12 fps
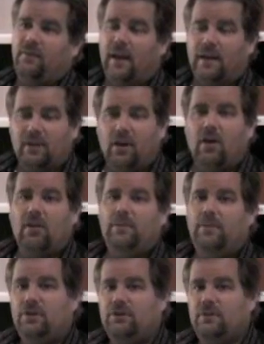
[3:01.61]
in fact, all
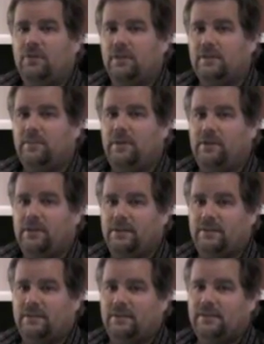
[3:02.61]
emotional
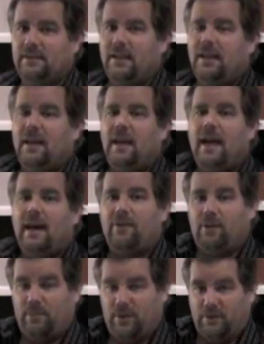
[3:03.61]
experiences
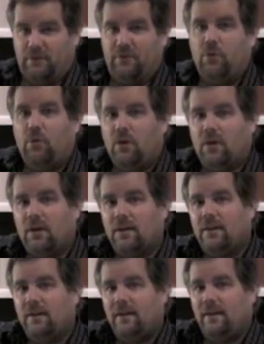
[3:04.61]
have a
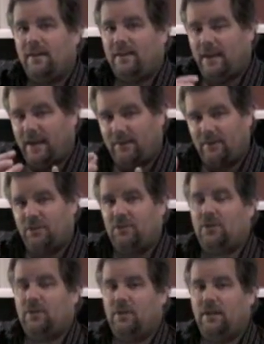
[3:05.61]
before, they have a
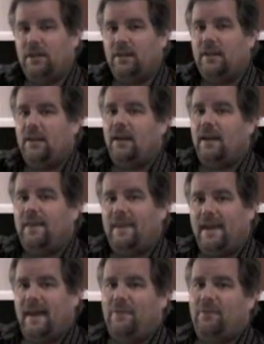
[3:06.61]
during, and
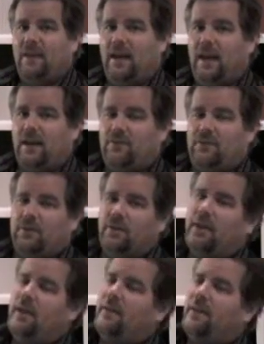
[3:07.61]
they have an after.
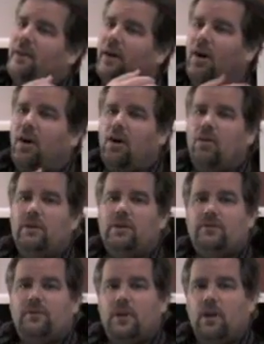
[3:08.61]
They're
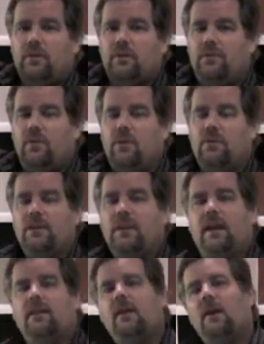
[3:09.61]
always flowing
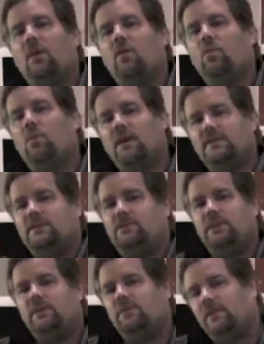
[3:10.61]
forward. And once
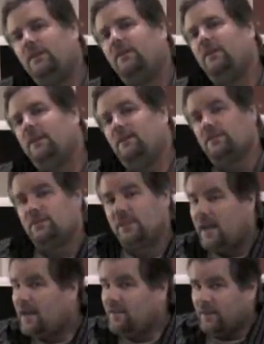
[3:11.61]
we really
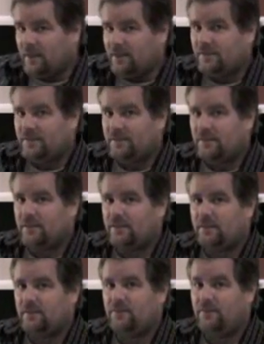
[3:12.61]
understand this
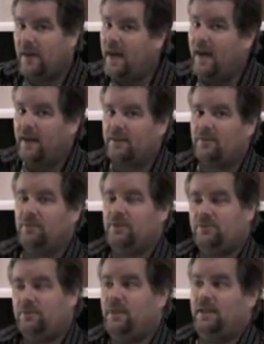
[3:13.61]
fact,
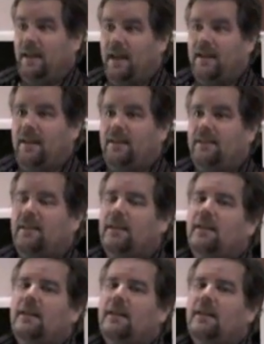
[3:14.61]
once we get it,